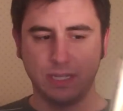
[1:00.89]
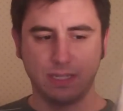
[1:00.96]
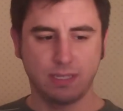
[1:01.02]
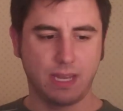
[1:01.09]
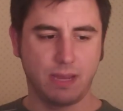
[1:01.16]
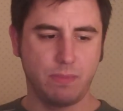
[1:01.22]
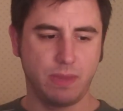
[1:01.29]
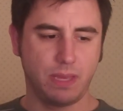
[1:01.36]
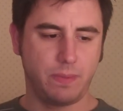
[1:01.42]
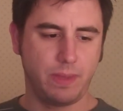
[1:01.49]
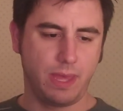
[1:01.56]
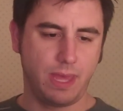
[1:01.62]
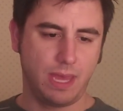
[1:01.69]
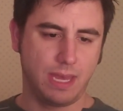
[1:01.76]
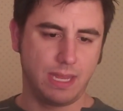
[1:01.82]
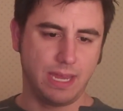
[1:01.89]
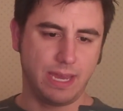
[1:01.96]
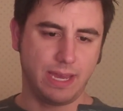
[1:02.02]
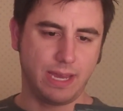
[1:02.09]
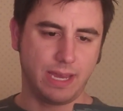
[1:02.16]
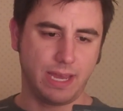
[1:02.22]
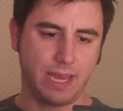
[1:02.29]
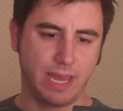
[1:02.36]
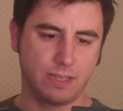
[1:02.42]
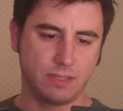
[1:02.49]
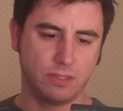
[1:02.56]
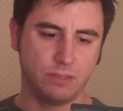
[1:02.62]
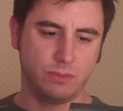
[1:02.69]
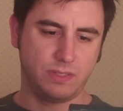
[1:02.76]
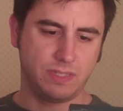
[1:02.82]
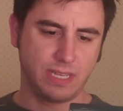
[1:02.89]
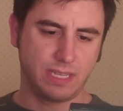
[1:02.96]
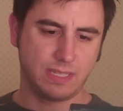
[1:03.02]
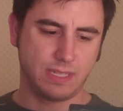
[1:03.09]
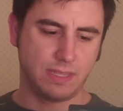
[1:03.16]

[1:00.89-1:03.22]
It's got Mega Man X through 6,